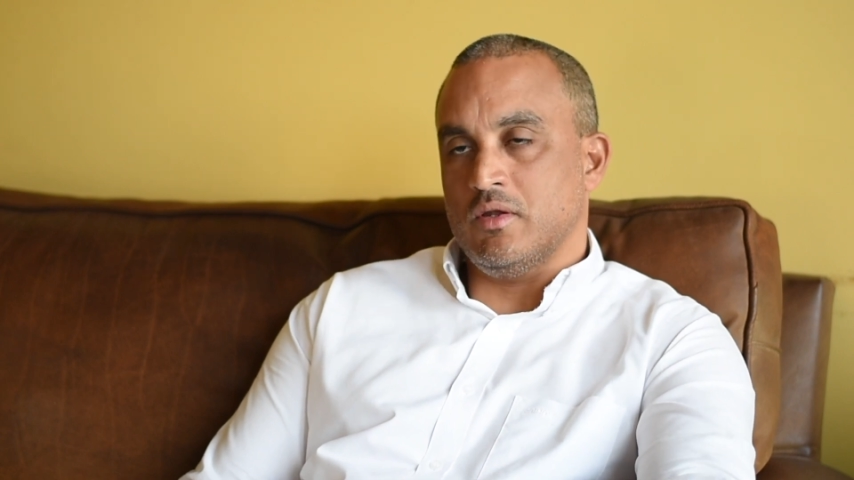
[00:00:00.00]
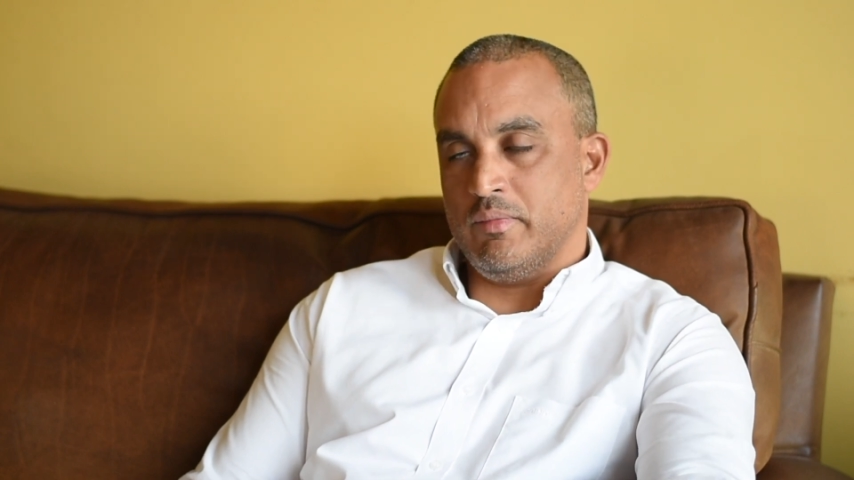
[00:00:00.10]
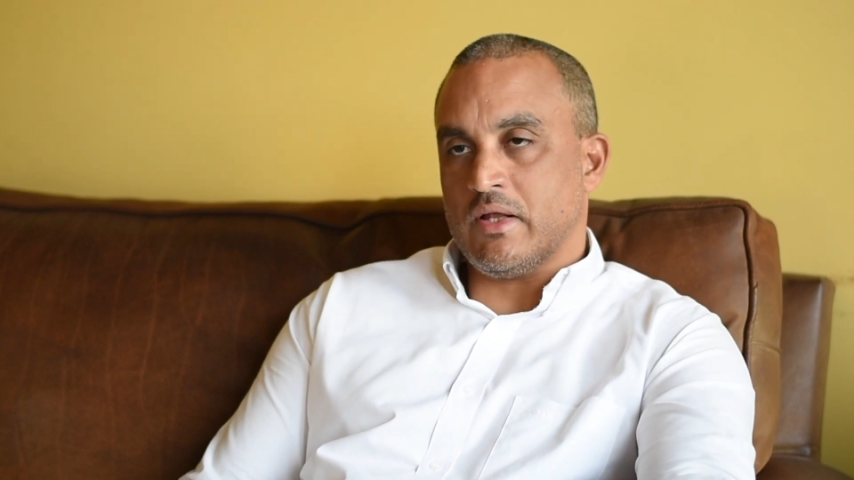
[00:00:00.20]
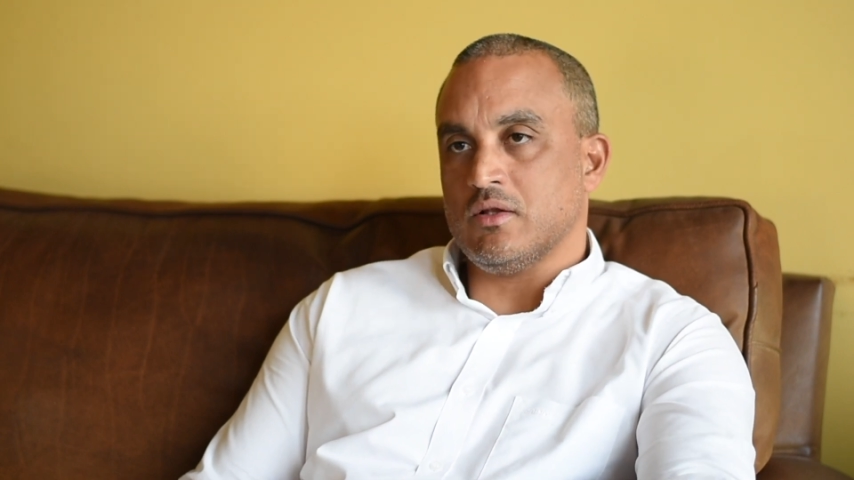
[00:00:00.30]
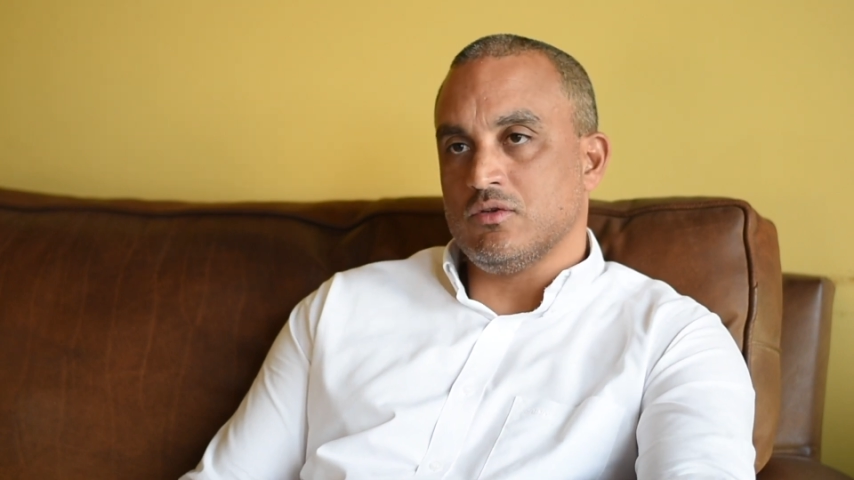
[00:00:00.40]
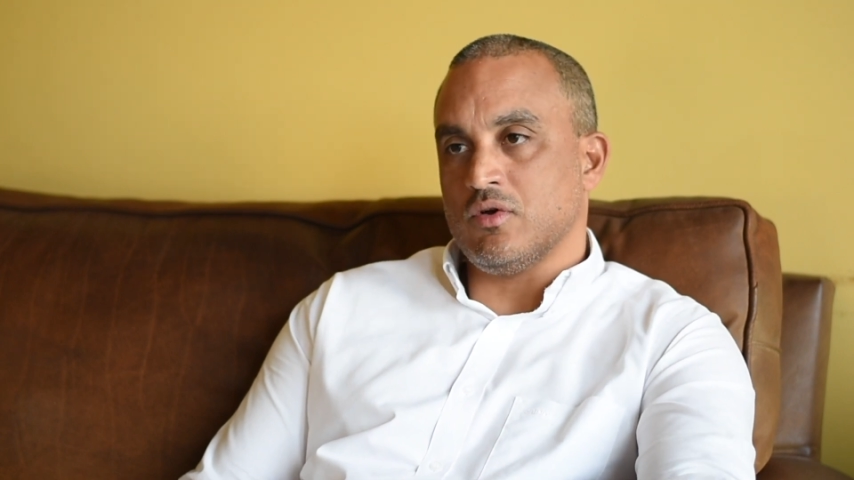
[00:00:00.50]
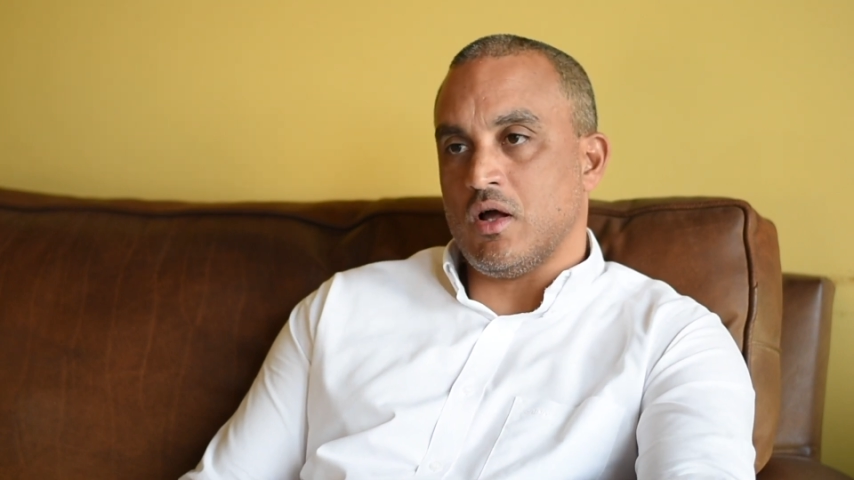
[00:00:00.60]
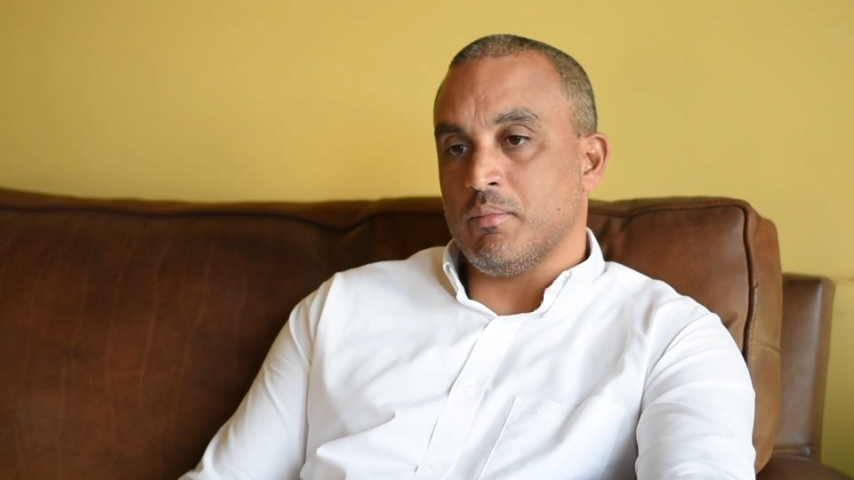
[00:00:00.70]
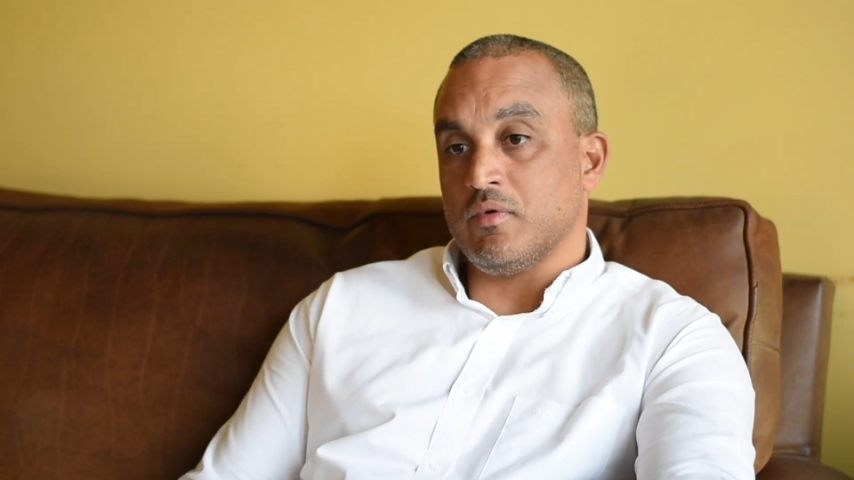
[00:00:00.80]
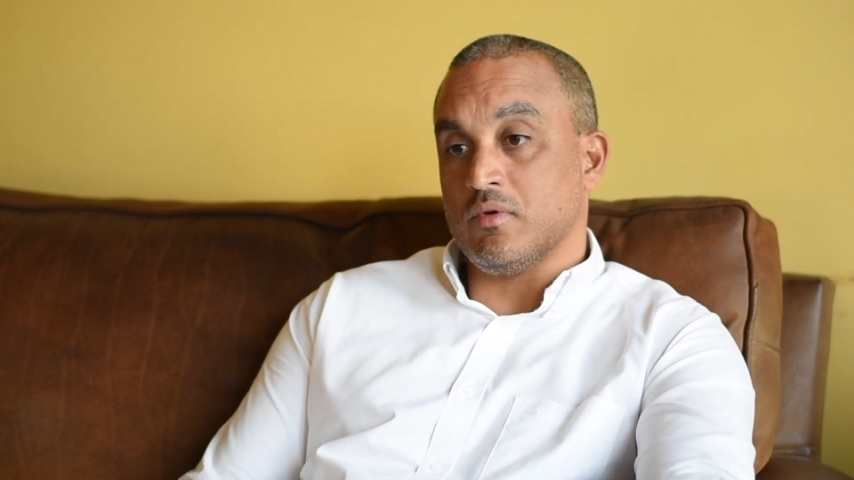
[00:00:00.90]
in the battle
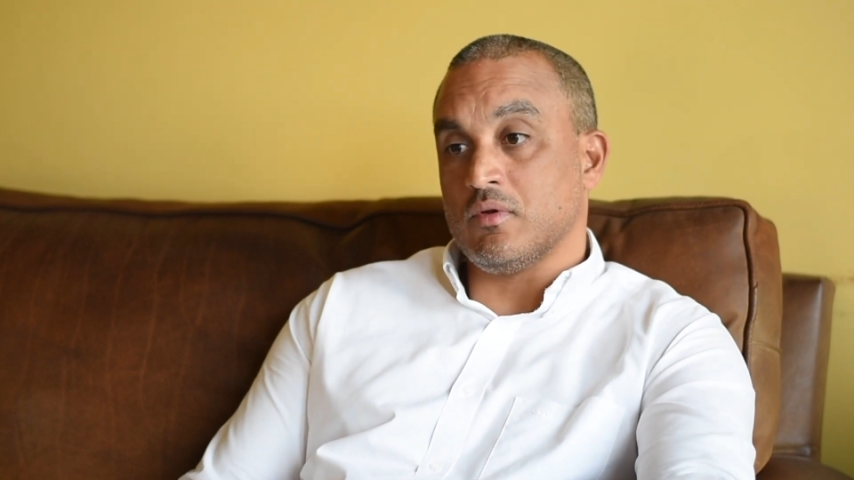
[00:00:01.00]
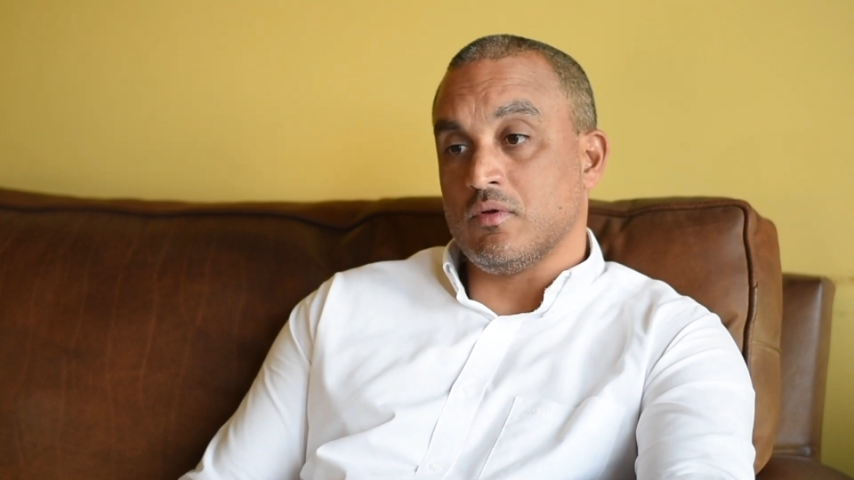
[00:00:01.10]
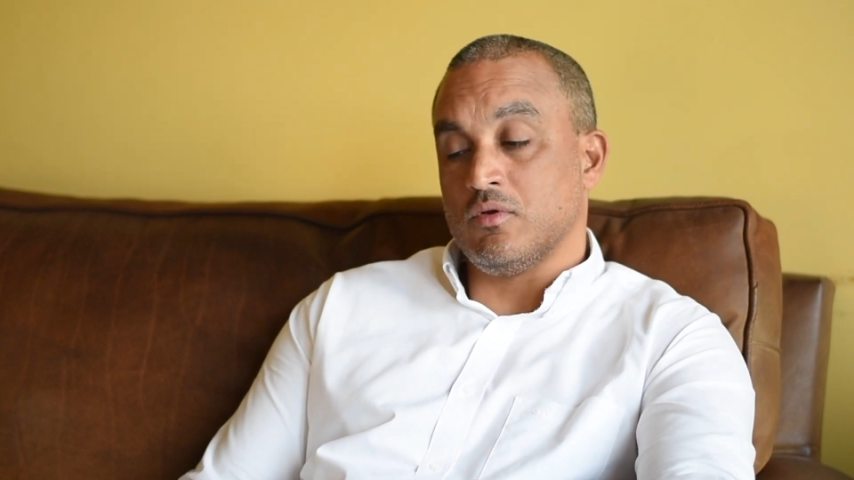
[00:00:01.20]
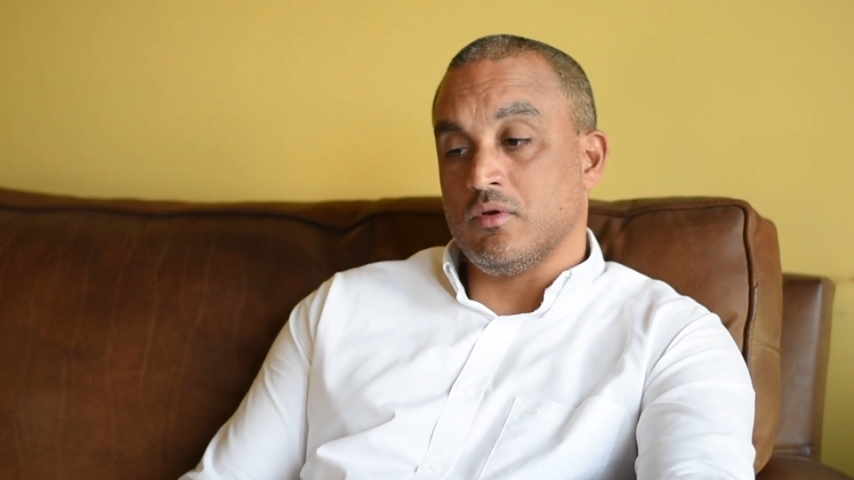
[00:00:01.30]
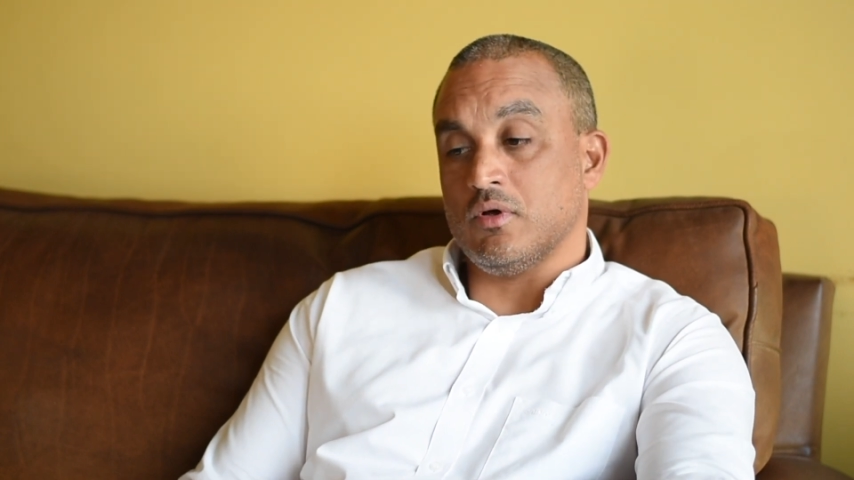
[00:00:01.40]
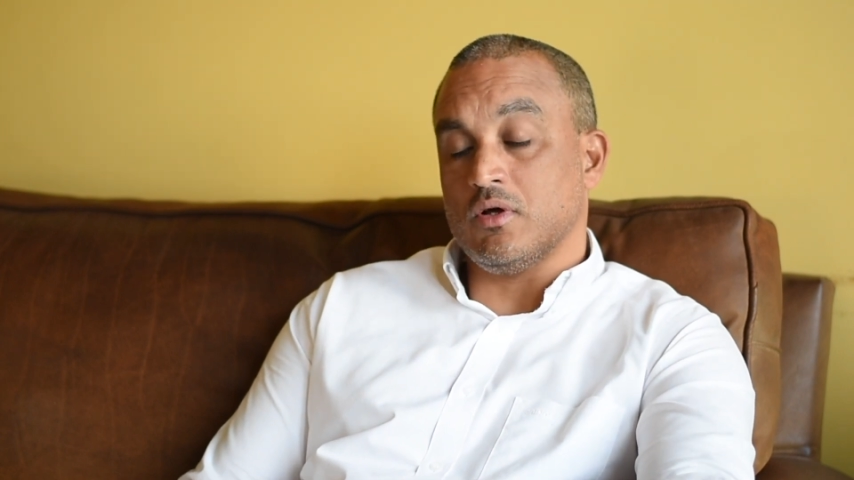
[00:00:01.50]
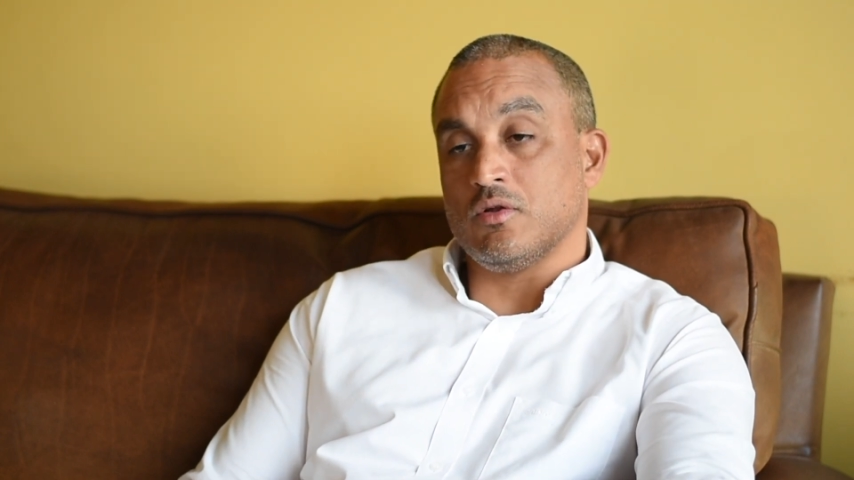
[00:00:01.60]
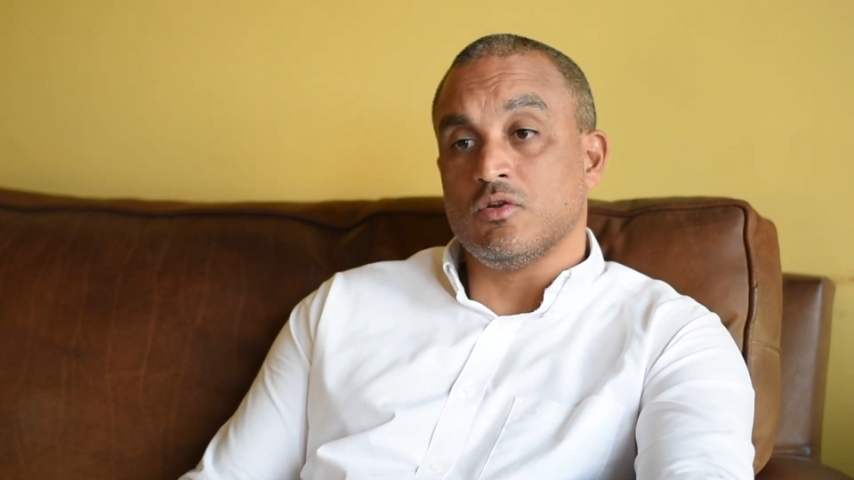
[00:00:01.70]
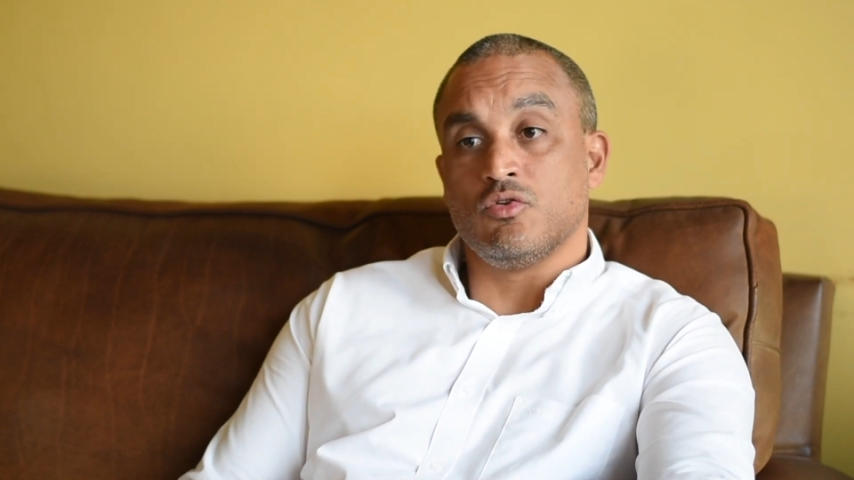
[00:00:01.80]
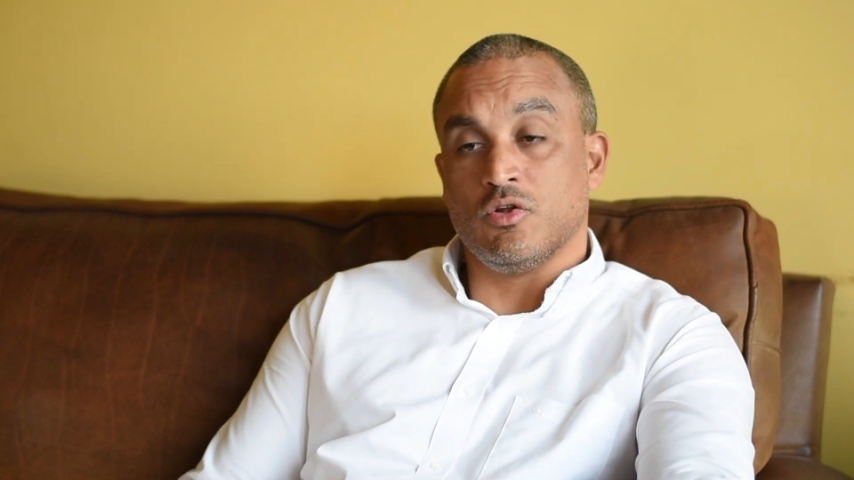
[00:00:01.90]

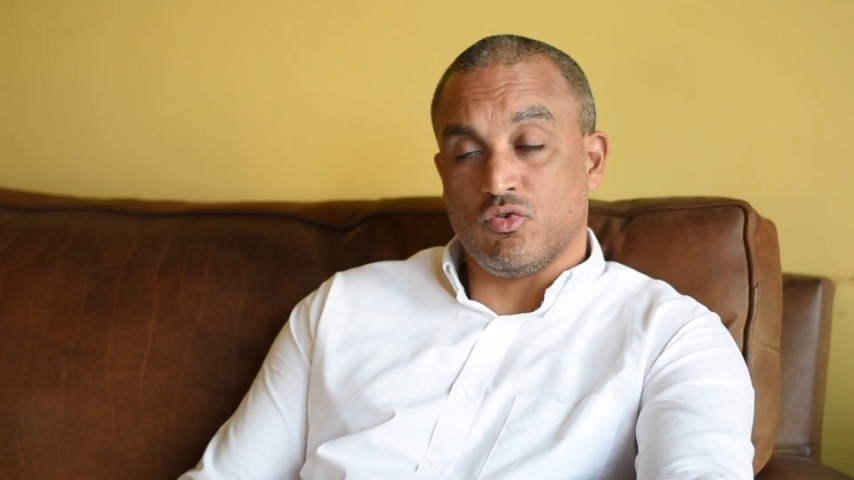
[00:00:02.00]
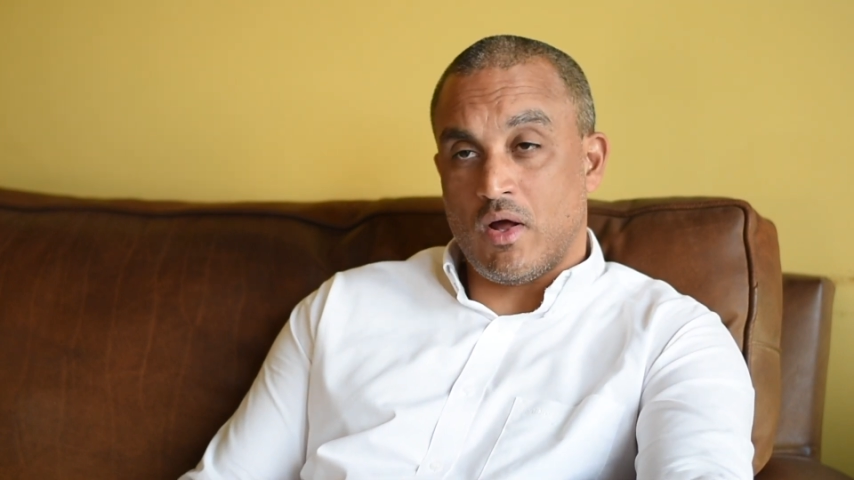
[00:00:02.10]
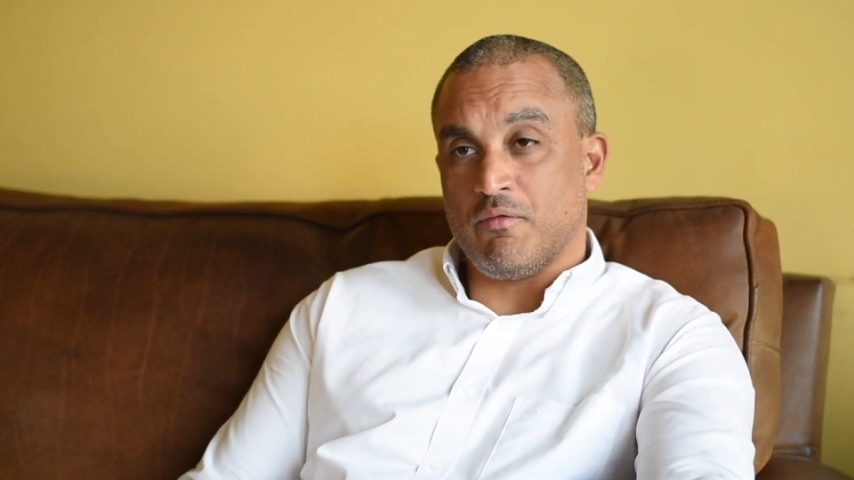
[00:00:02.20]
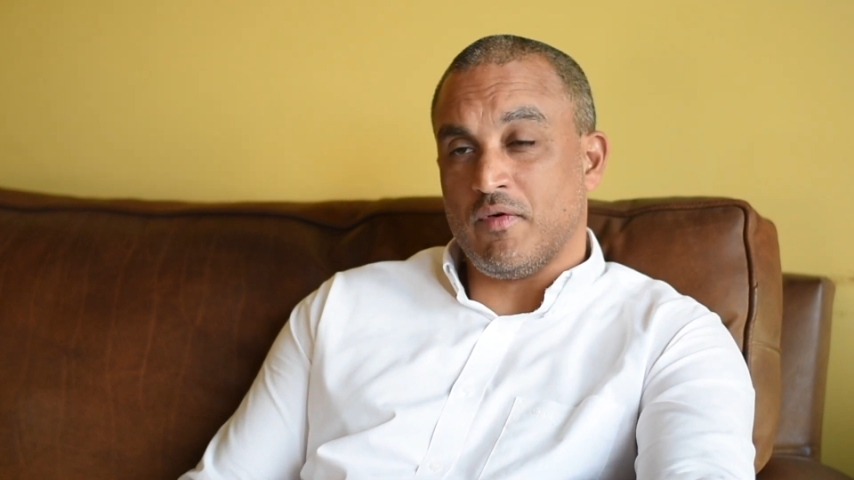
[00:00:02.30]
to